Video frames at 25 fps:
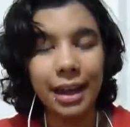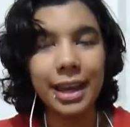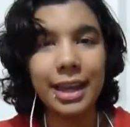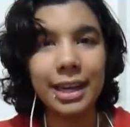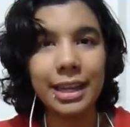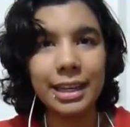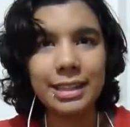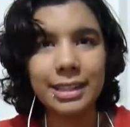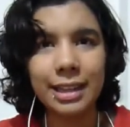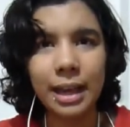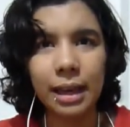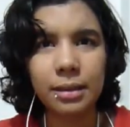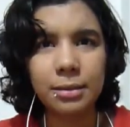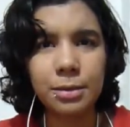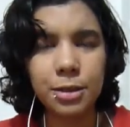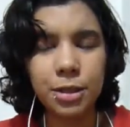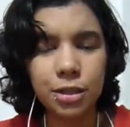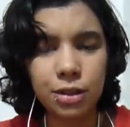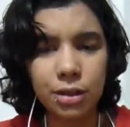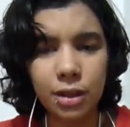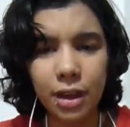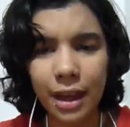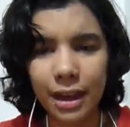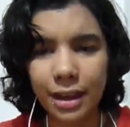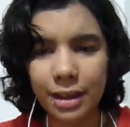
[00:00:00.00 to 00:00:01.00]
it
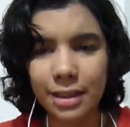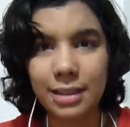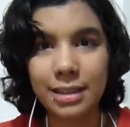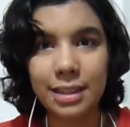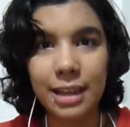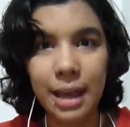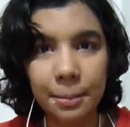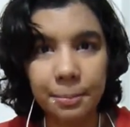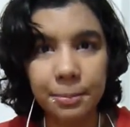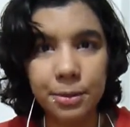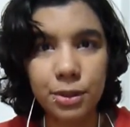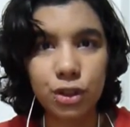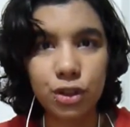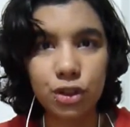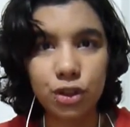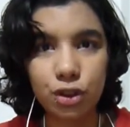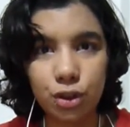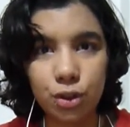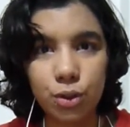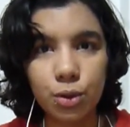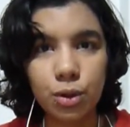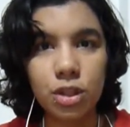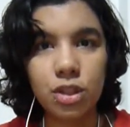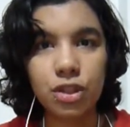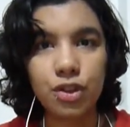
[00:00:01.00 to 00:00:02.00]
accepts
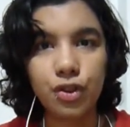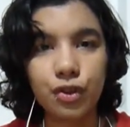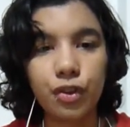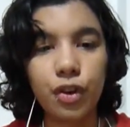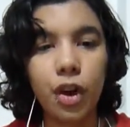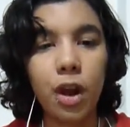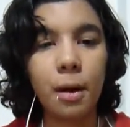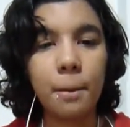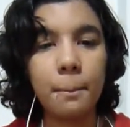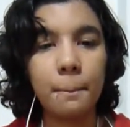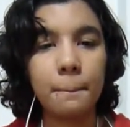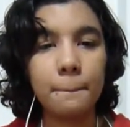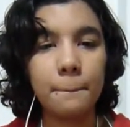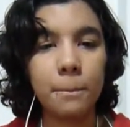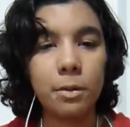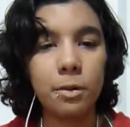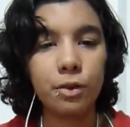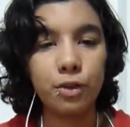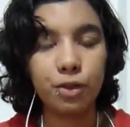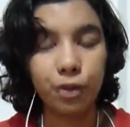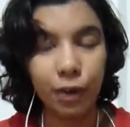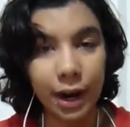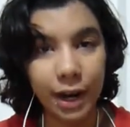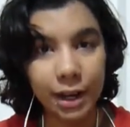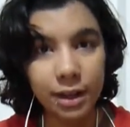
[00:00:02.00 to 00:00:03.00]
students from
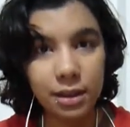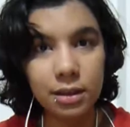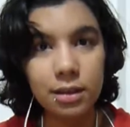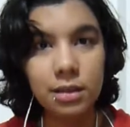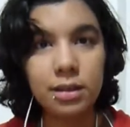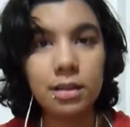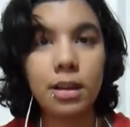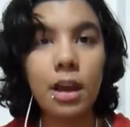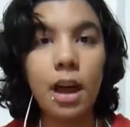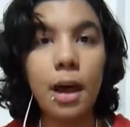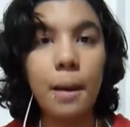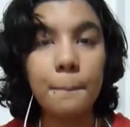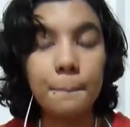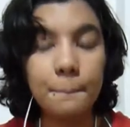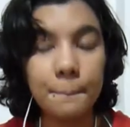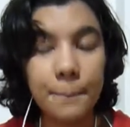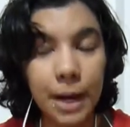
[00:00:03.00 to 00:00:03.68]
France,